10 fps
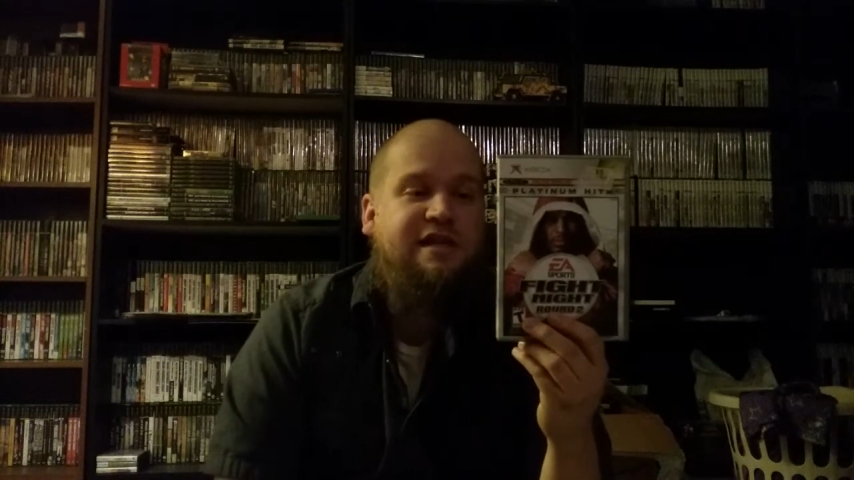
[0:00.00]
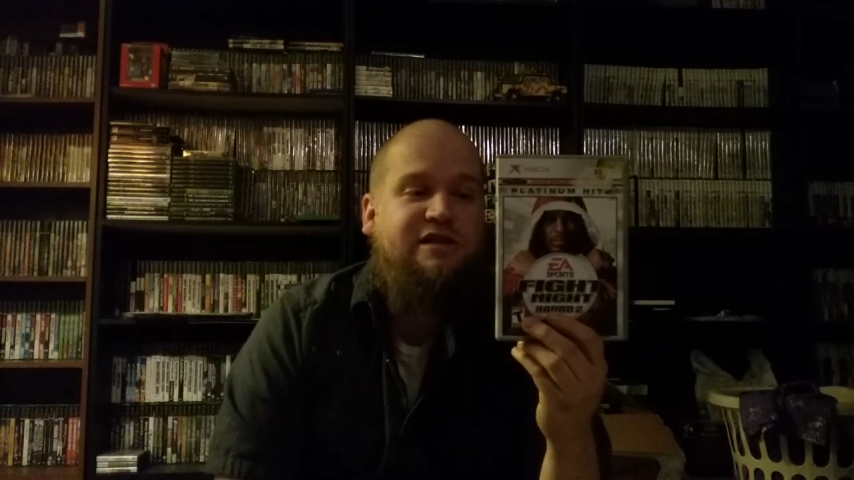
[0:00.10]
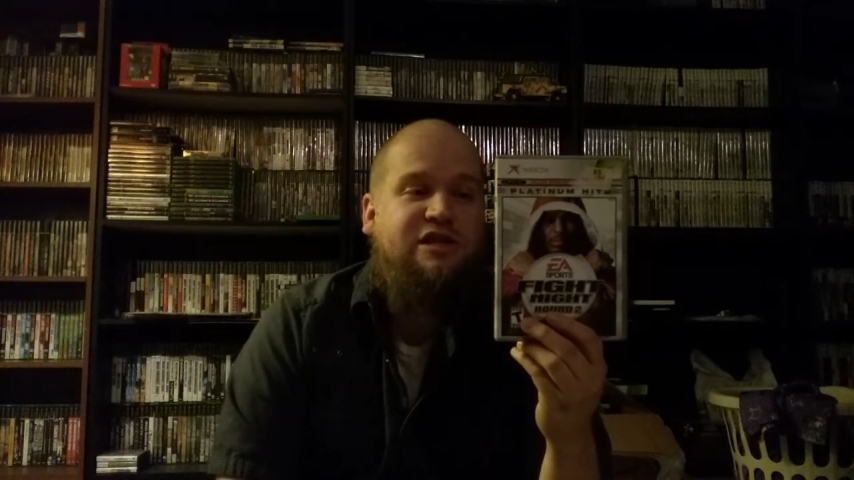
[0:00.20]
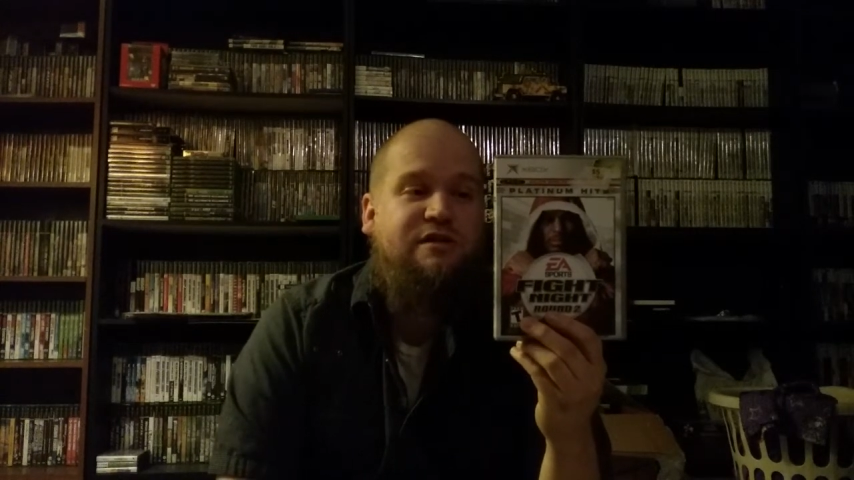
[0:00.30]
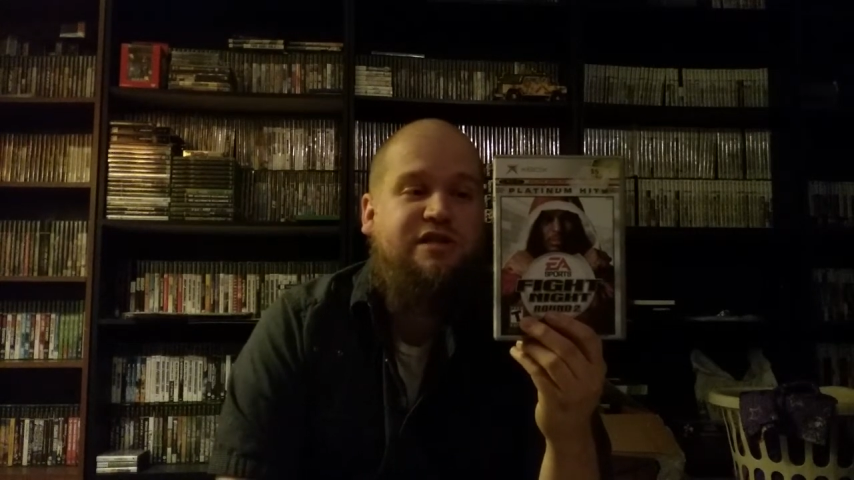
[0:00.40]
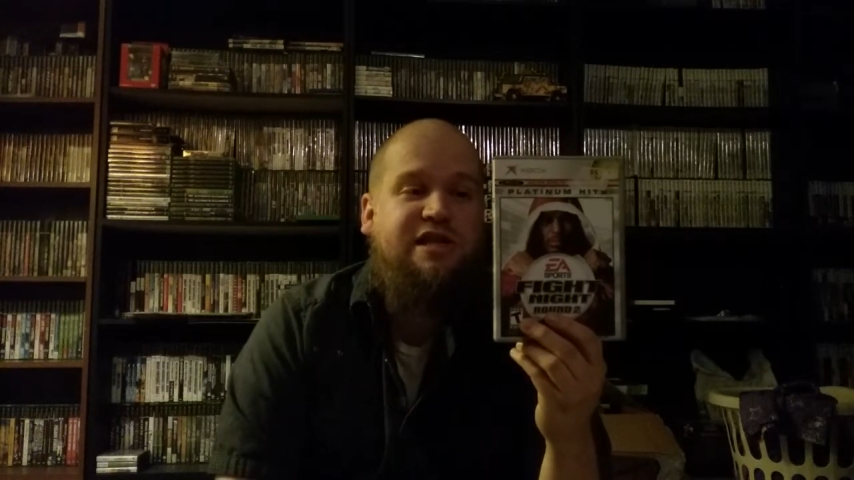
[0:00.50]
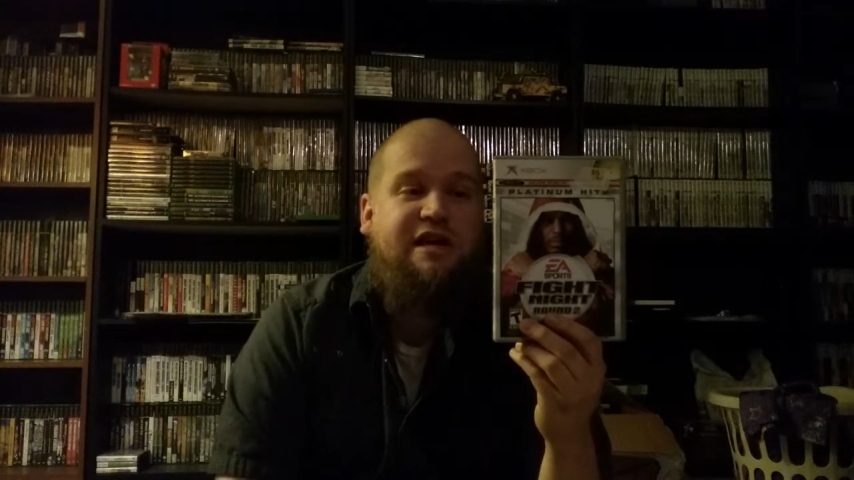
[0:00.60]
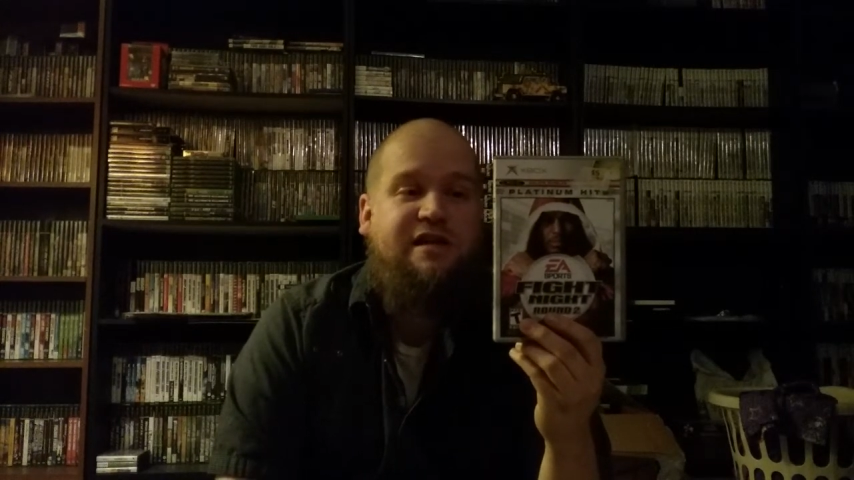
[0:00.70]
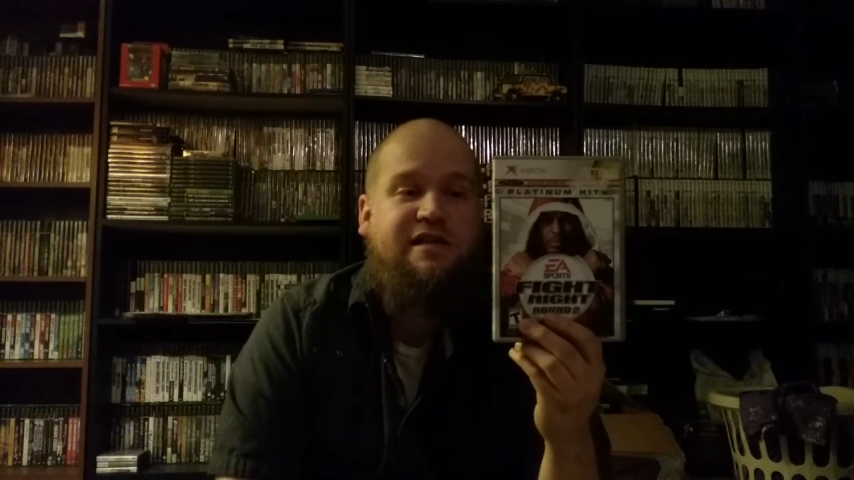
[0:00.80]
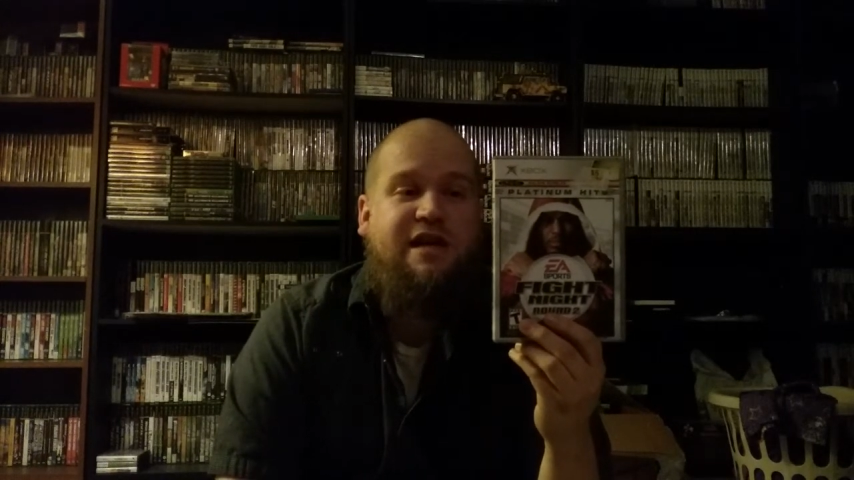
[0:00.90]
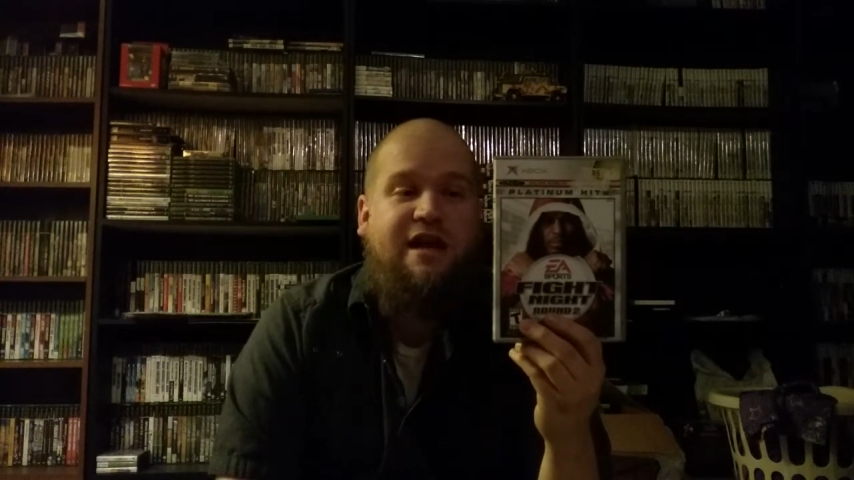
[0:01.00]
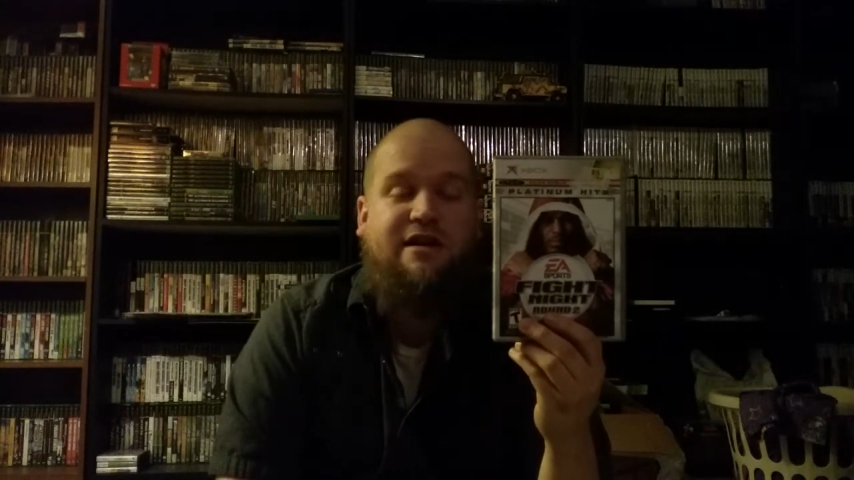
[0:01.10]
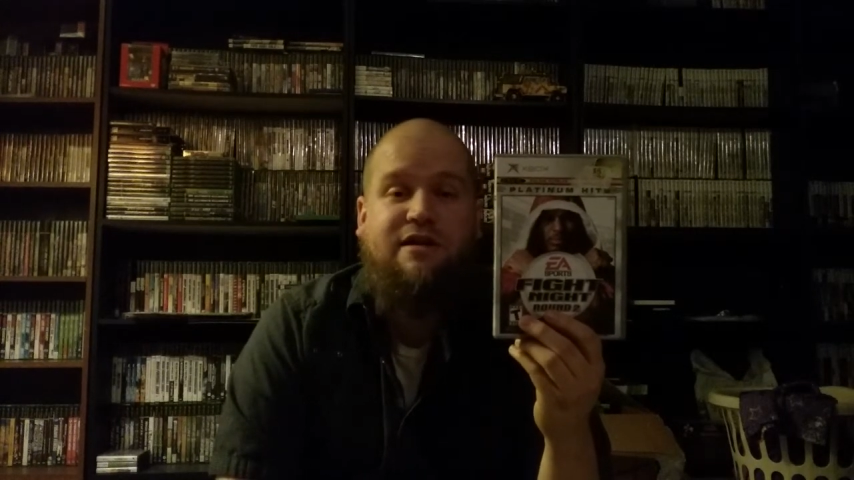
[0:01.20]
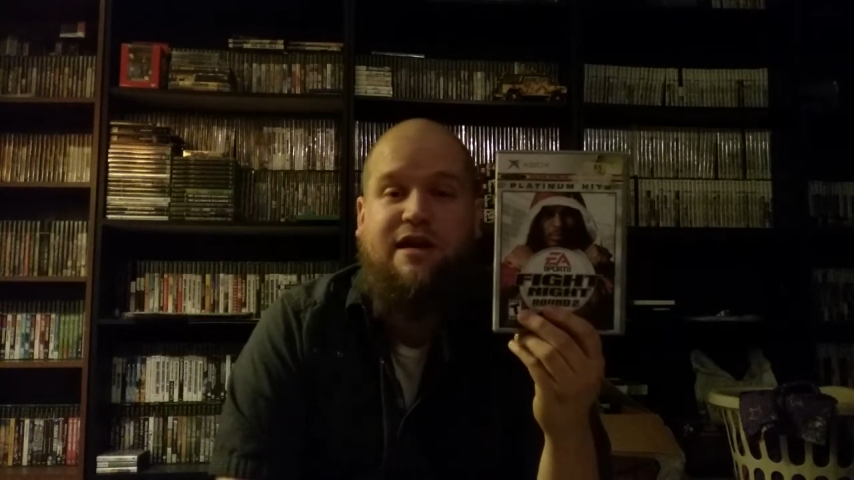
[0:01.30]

and so excited because I could